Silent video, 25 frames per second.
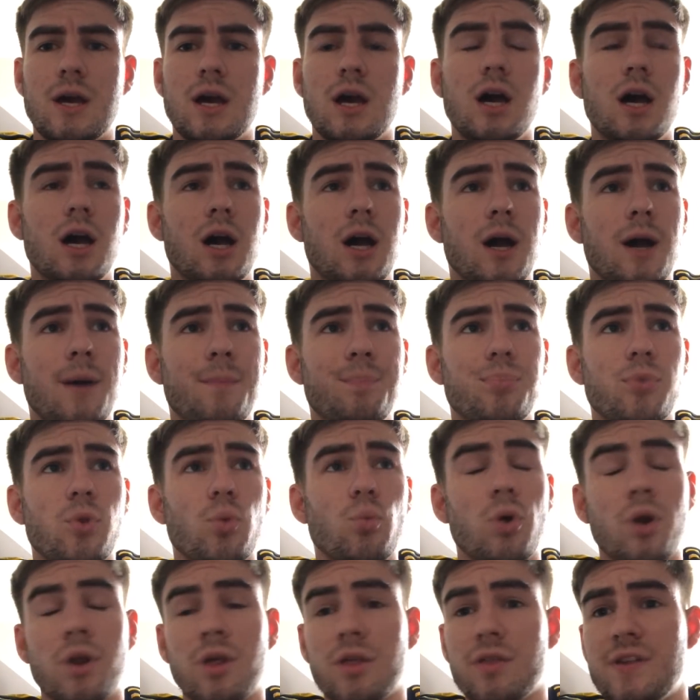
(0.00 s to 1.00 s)
One
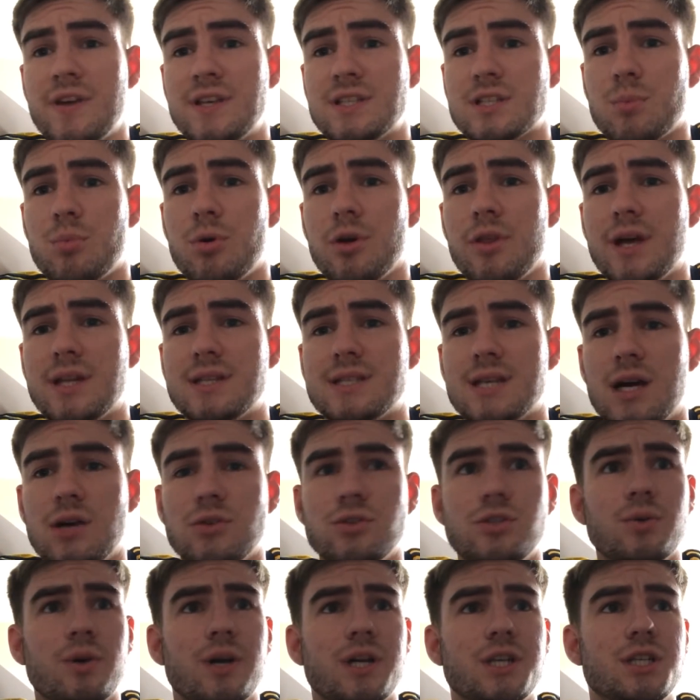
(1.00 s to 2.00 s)
of the things I put that down
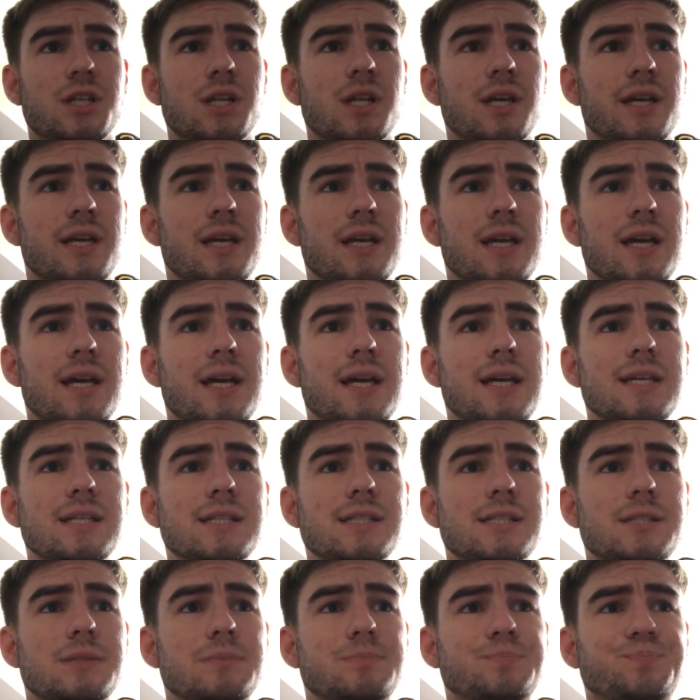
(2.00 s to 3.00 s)
to, actually,
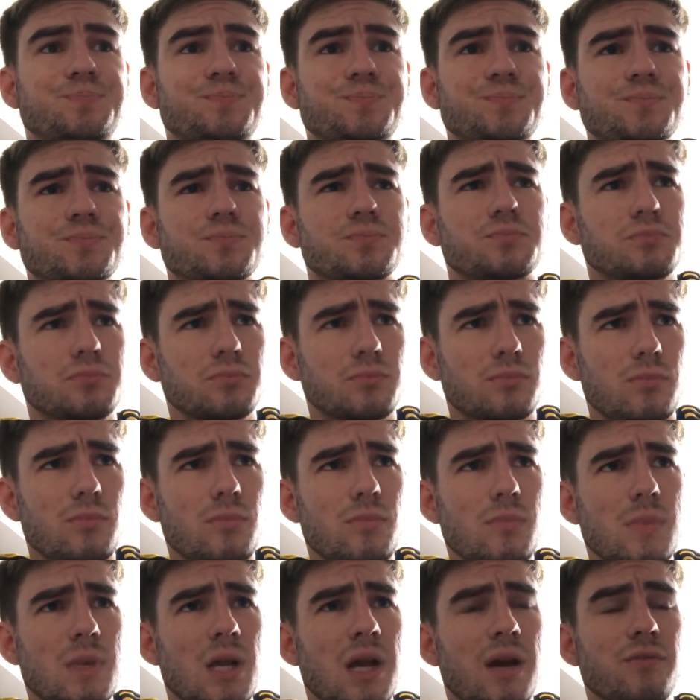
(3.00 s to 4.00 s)
is
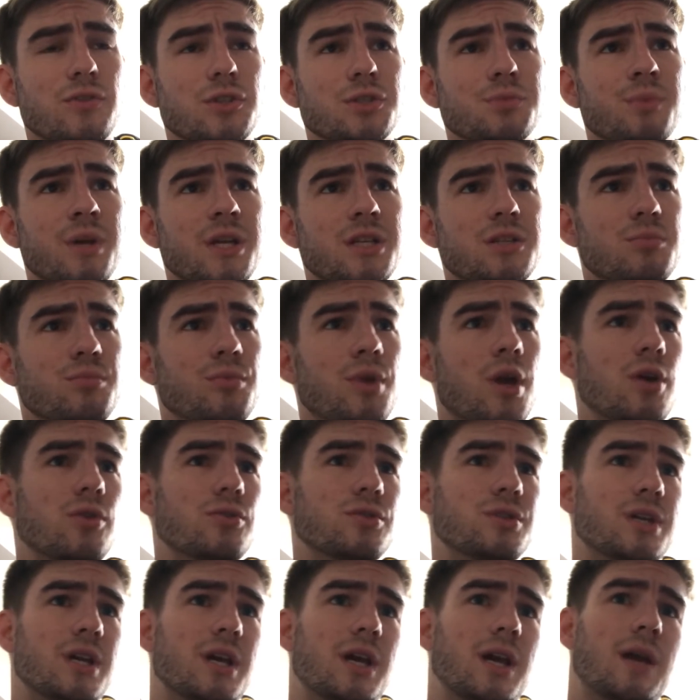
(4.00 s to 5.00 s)
I've just made some
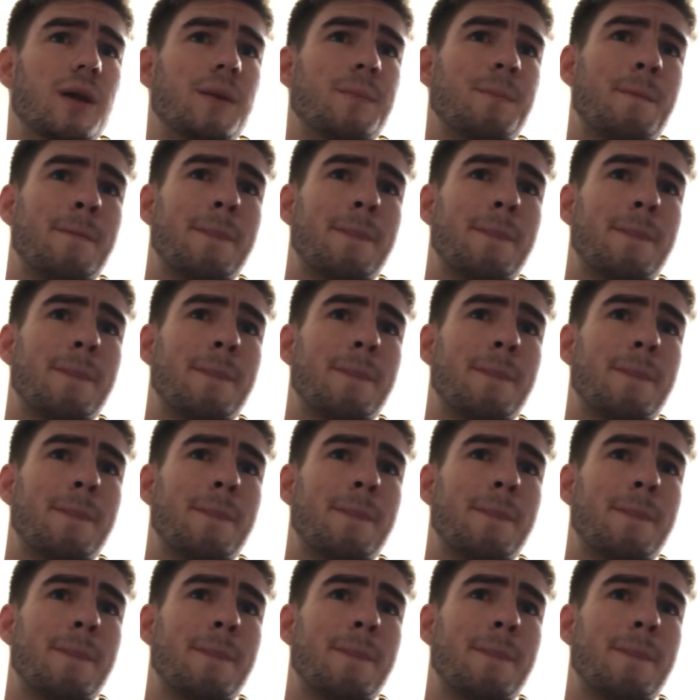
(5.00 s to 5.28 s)
notes here.